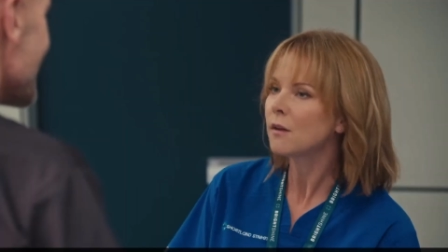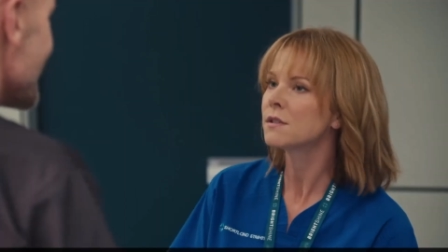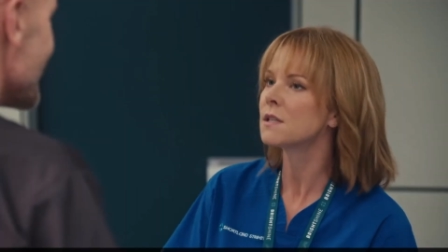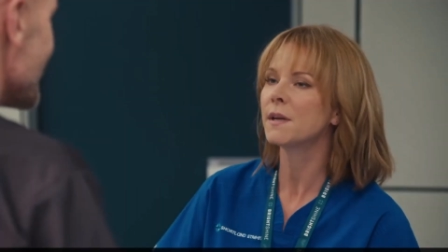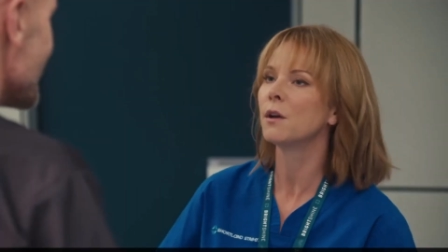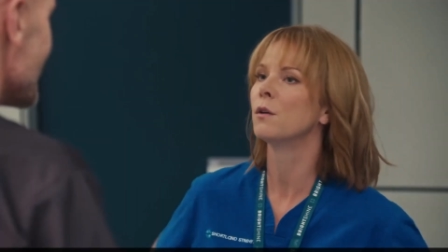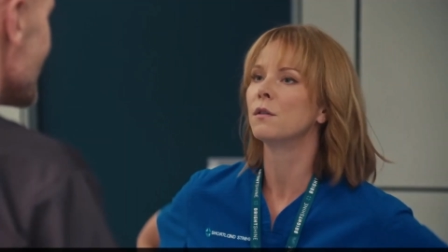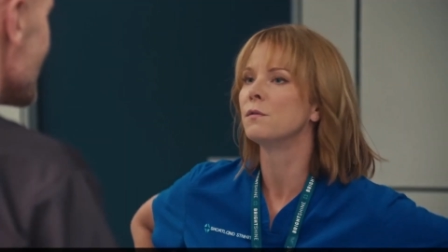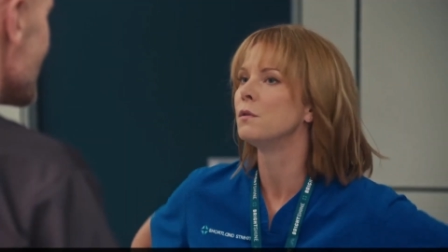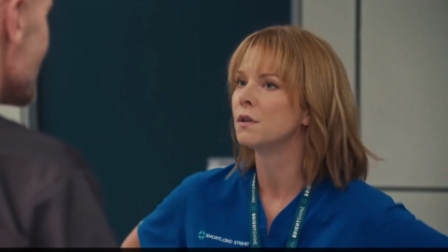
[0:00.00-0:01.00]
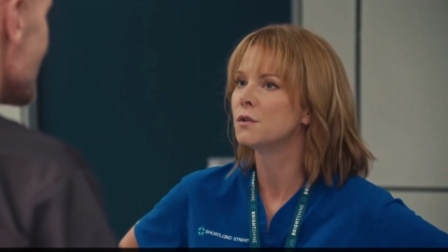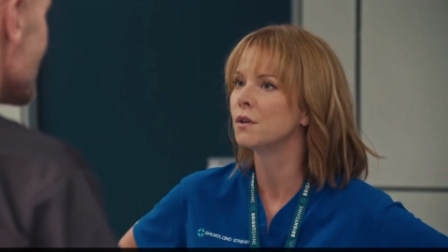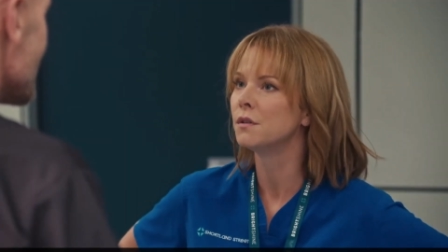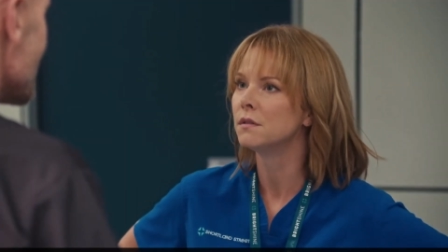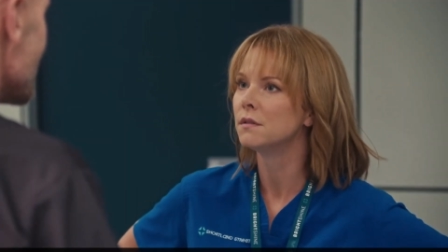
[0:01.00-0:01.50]
How long's this been going on for,
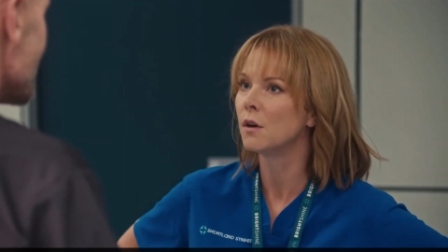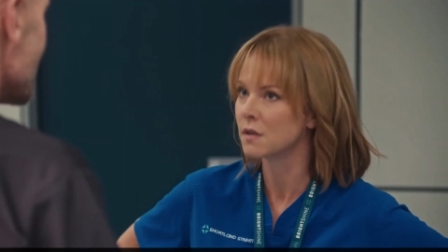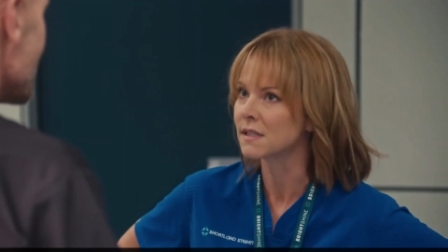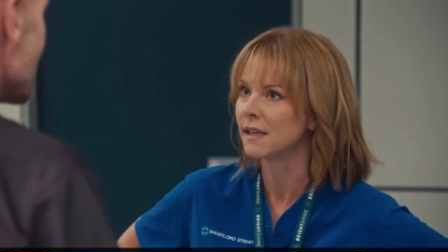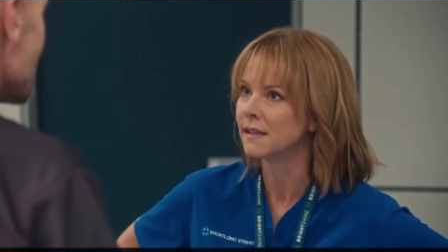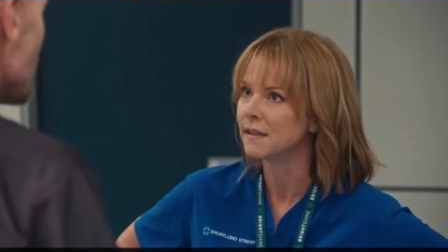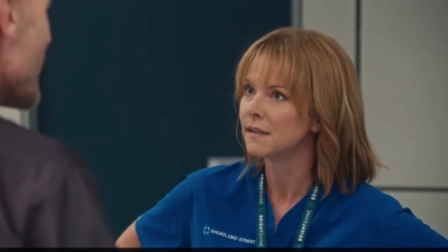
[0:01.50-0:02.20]
Drew? Honestly.